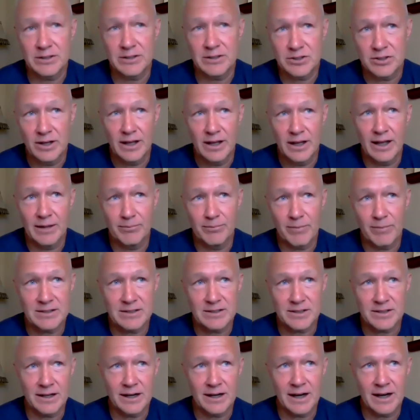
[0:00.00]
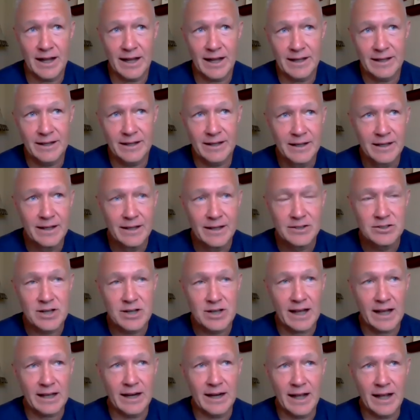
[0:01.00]
And my son and I,
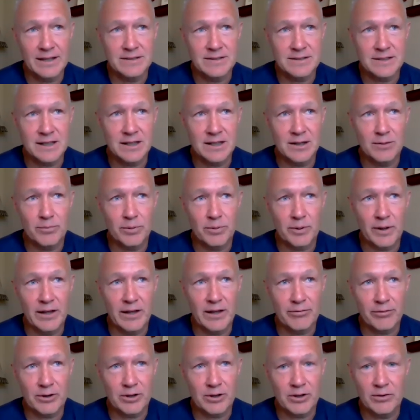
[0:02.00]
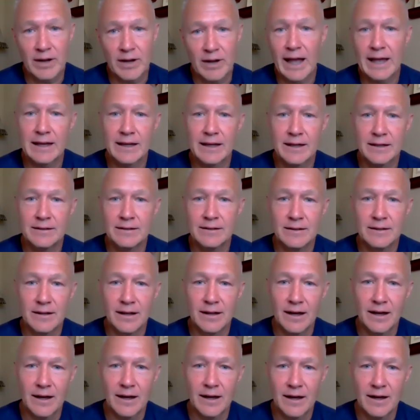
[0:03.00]
Jack and I, had seen him play for United
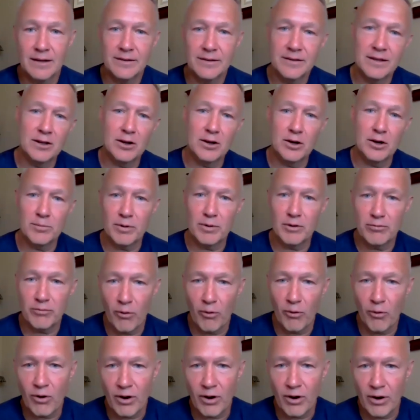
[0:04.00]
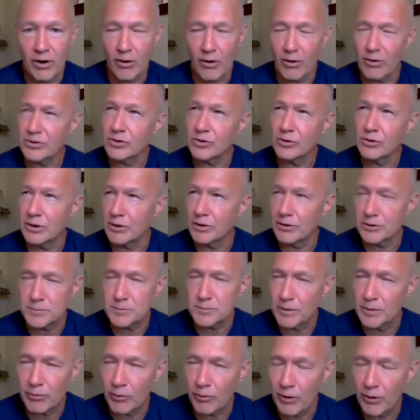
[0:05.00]
the year before or 2 years
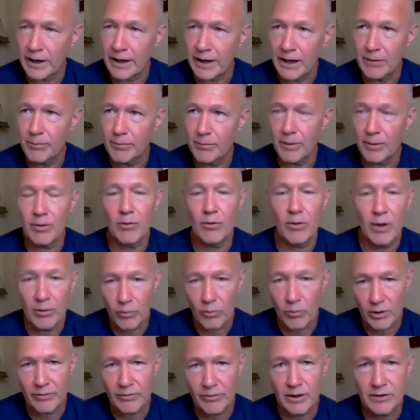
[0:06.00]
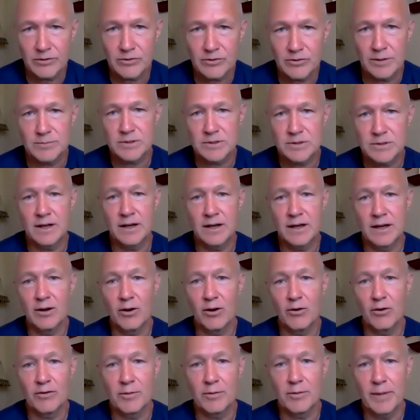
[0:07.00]
before. I can't remember, on one of our trips
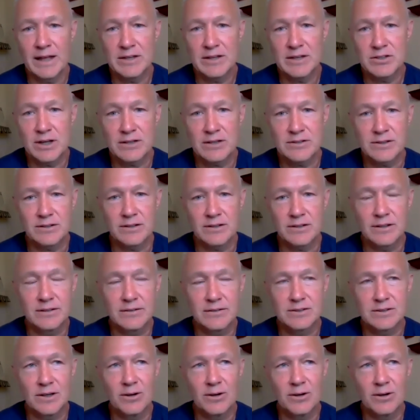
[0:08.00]
over to Manchester.